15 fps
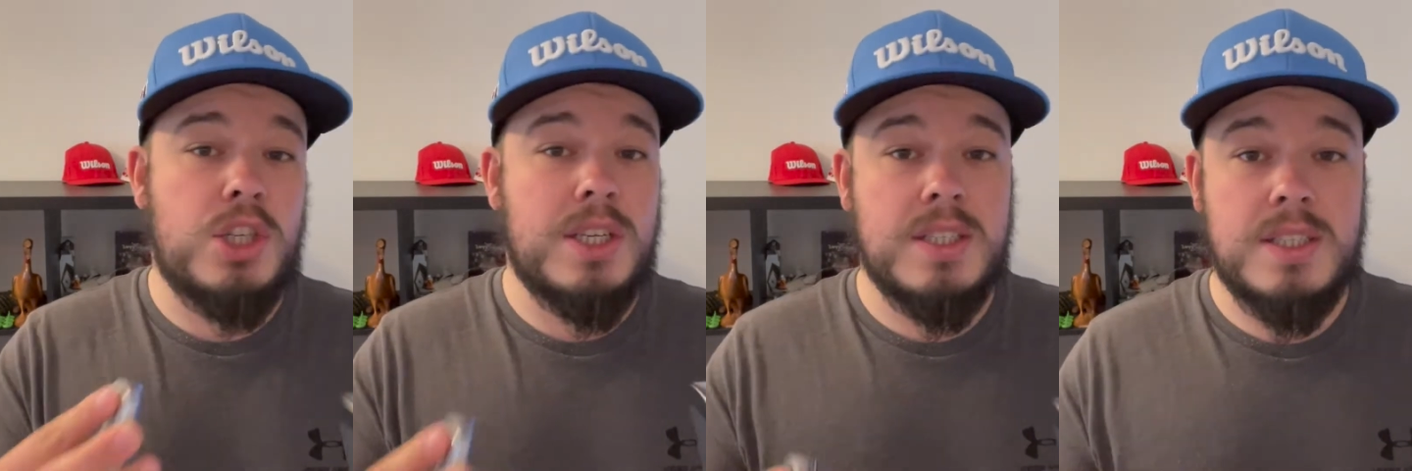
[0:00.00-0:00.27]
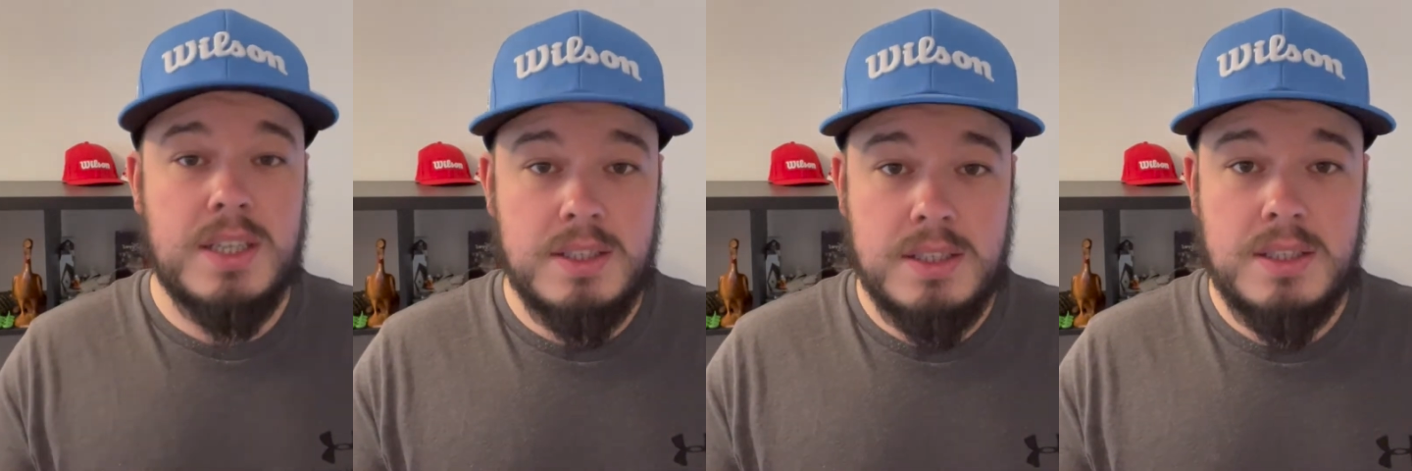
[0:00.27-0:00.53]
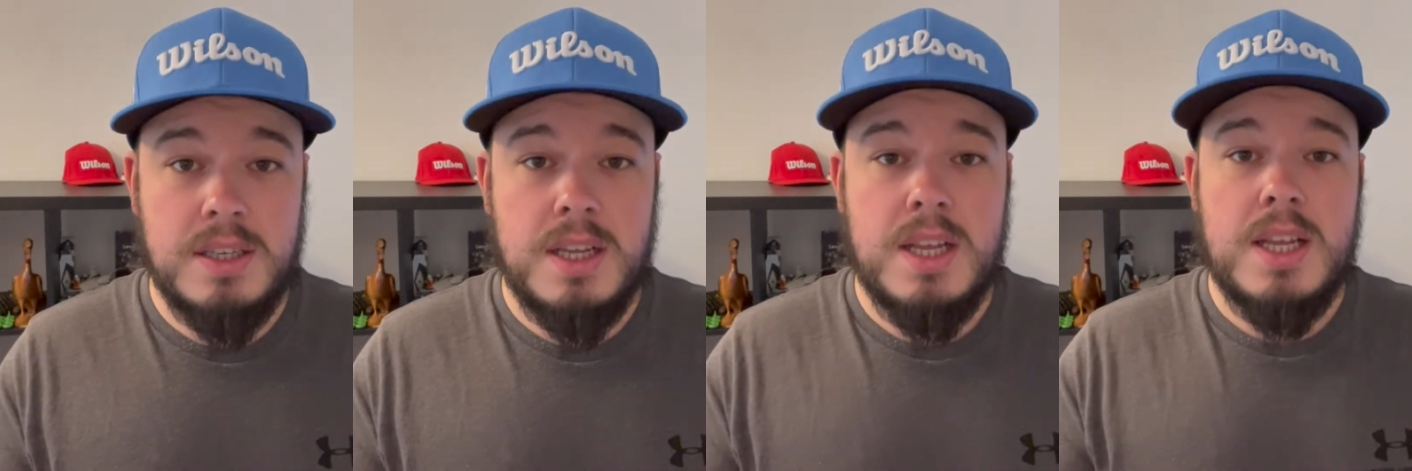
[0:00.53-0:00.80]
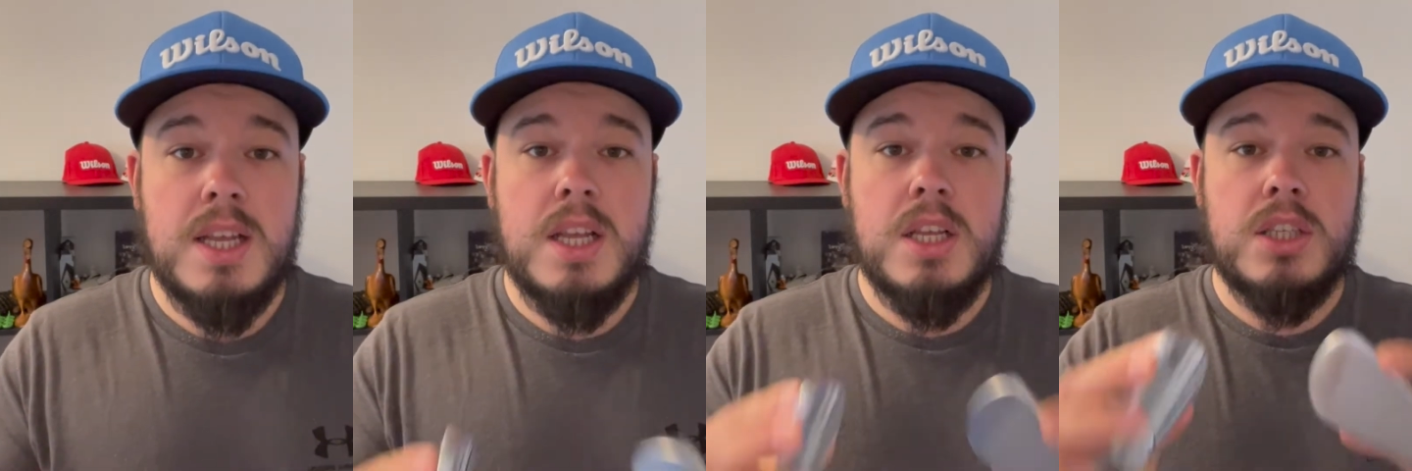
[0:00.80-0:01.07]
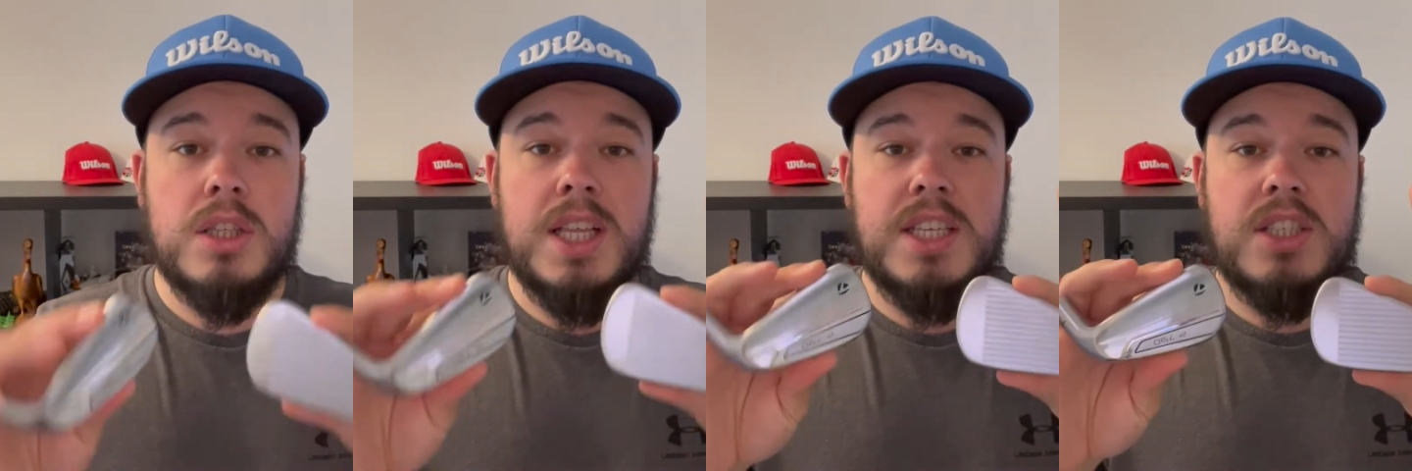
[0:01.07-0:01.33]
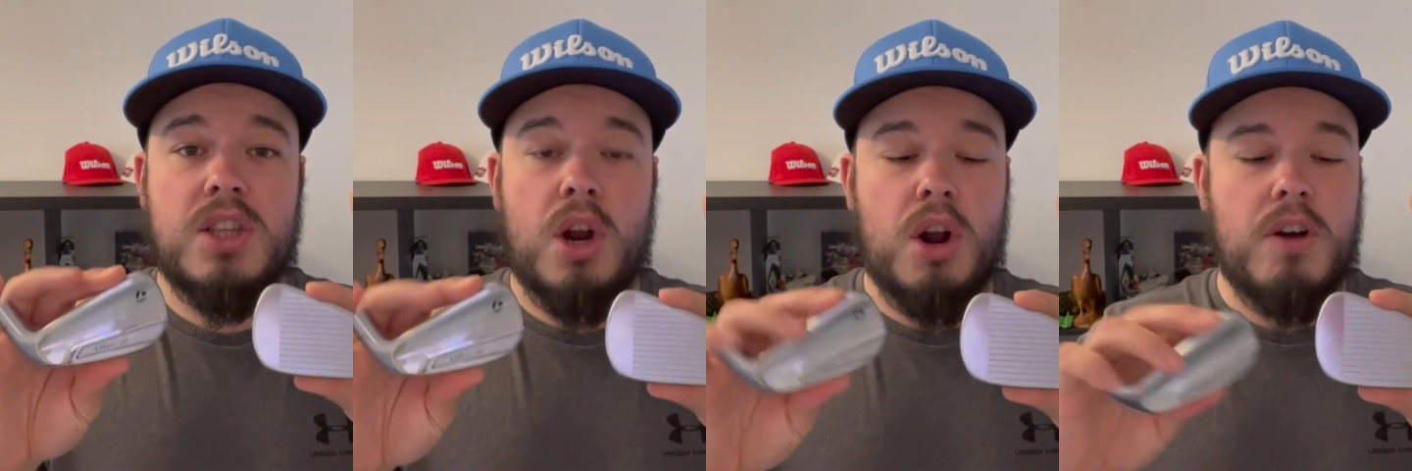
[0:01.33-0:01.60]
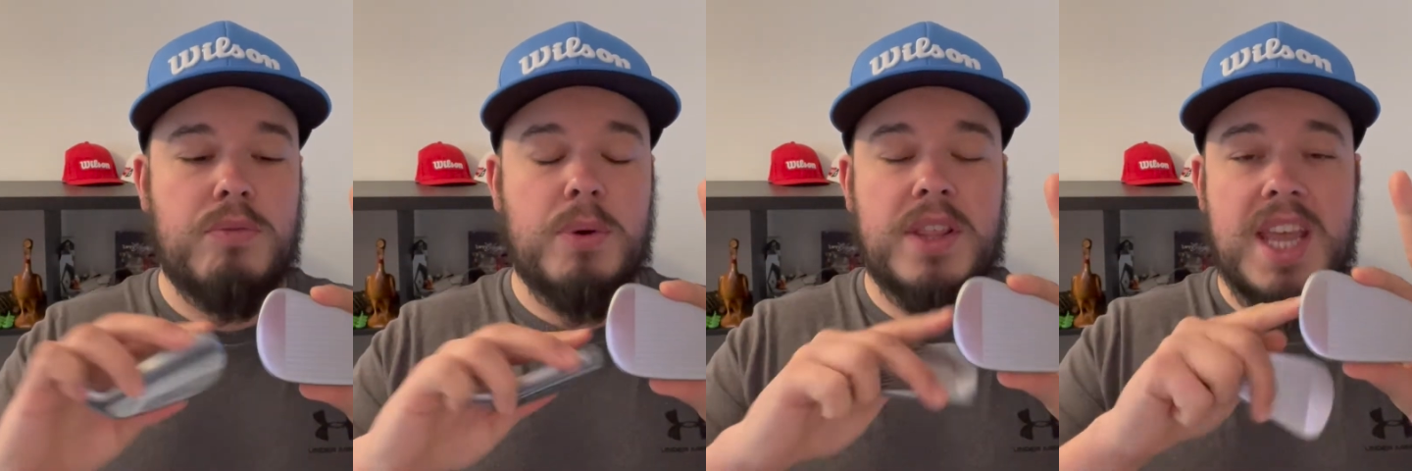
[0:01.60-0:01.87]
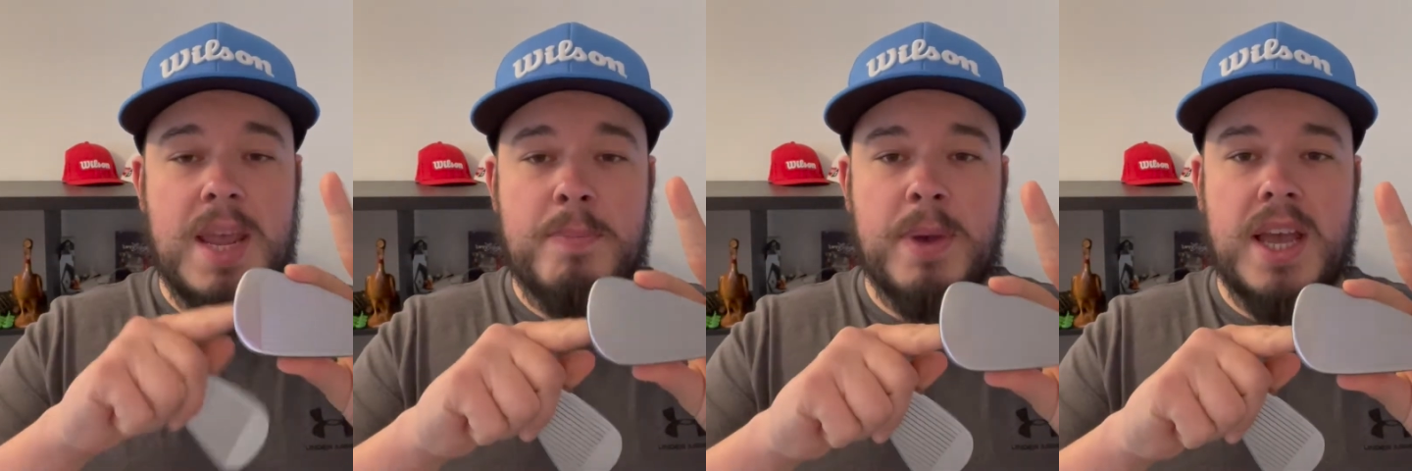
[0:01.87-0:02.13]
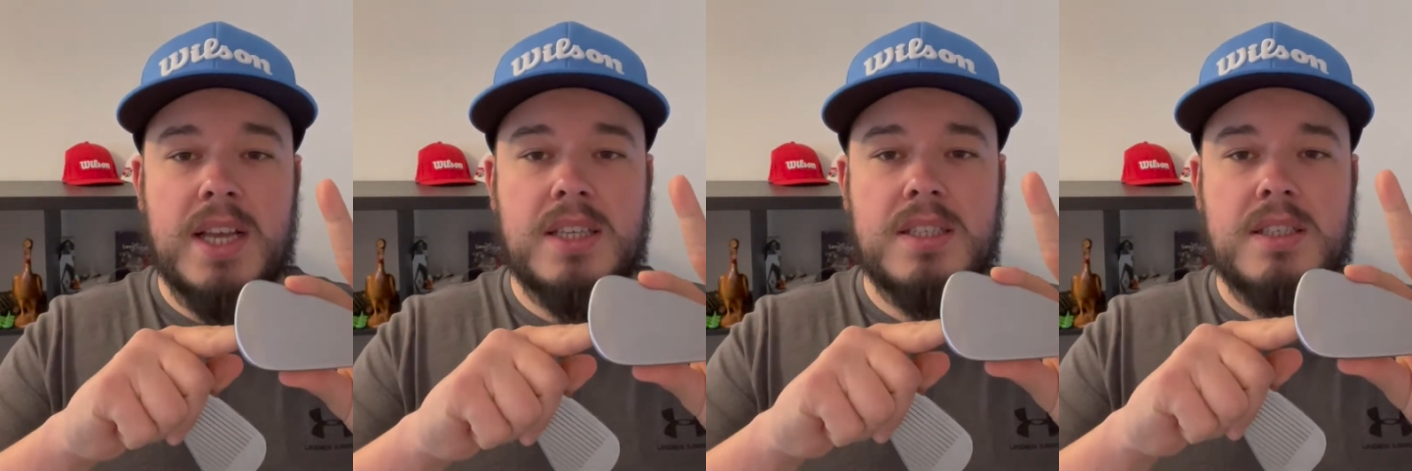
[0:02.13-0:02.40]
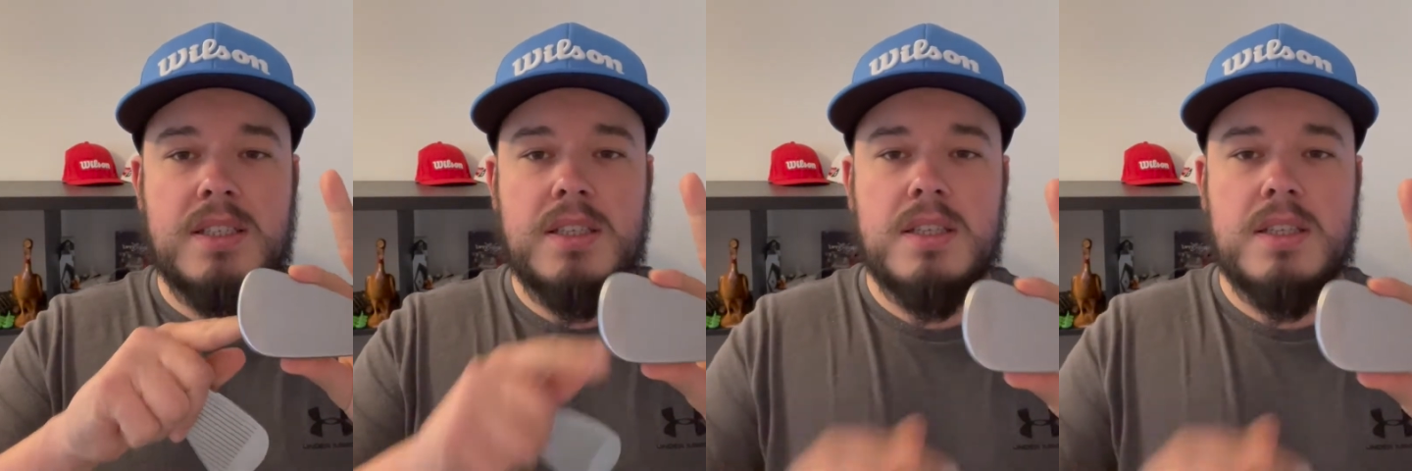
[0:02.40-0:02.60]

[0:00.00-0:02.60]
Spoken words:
instance. So let's start off with Apex,